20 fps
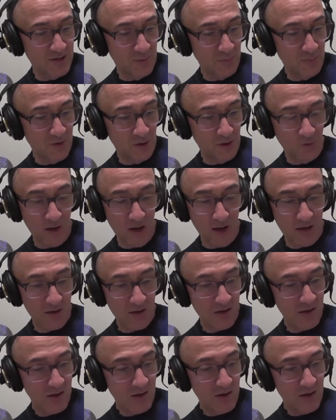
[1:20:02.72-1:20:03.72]
degree.
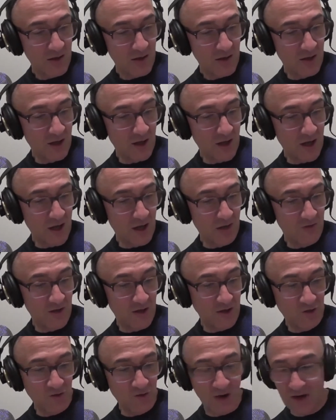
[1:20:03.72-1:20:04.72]
They
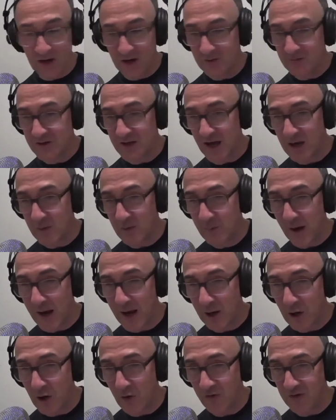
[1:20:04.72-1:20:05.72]
tried to take Bale
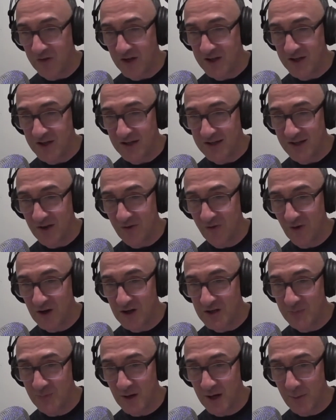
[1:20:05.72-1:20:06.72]
off in the
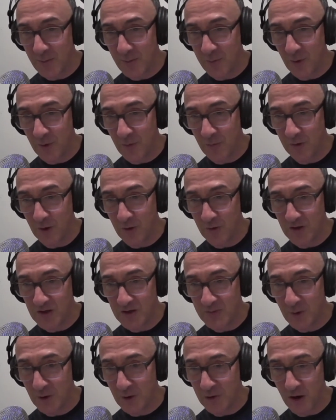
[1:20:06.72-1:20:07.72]
61st minute, put Lucas
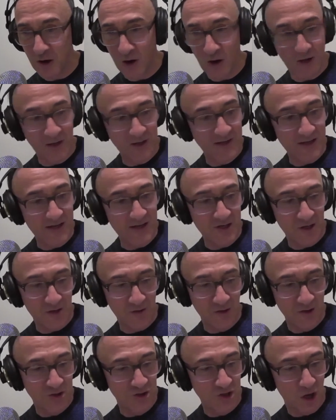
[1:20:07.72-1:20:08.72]
Moura on. It didn't do
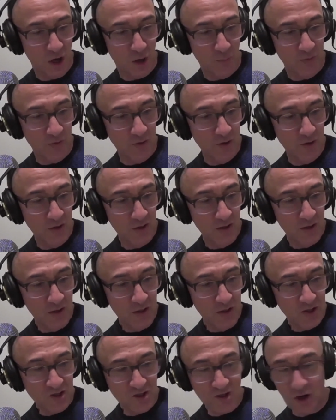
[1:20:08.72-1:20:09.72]
the job.
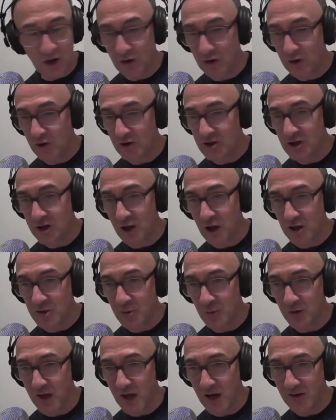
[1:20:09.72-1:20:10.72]
Son looks lost
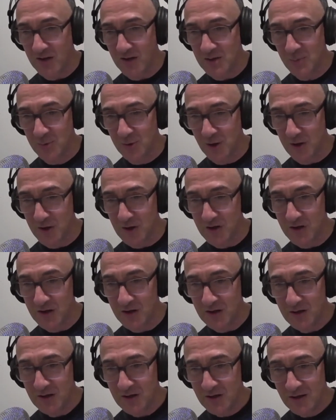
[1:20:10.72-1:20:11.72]
without his brother.
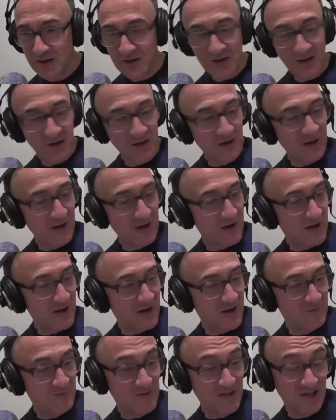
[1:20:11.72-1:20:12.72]

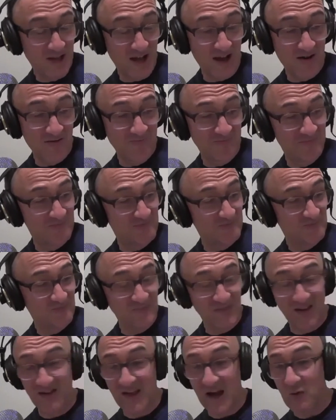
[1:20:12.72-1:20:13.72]
So
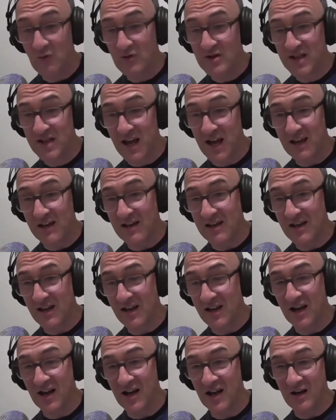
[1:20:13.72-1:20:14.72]
that was it.
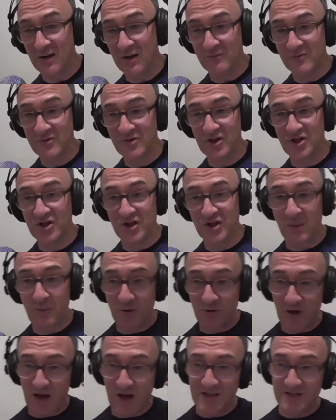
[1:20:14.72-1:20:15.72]
To
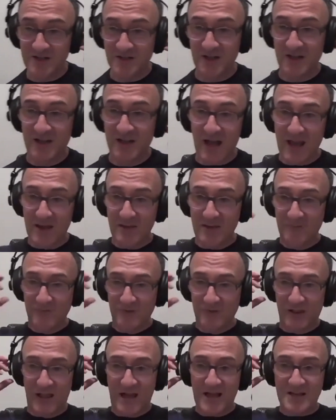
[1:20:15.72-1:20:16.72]
summarize the game,
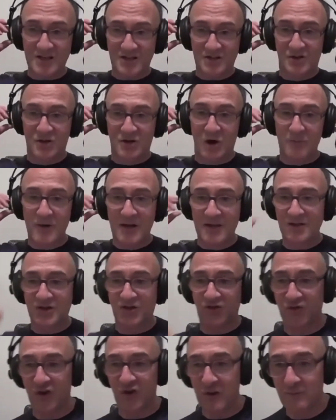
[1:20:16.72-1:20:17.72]
last comments
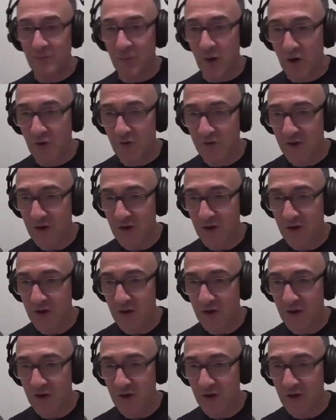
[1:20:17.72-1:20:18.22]
from both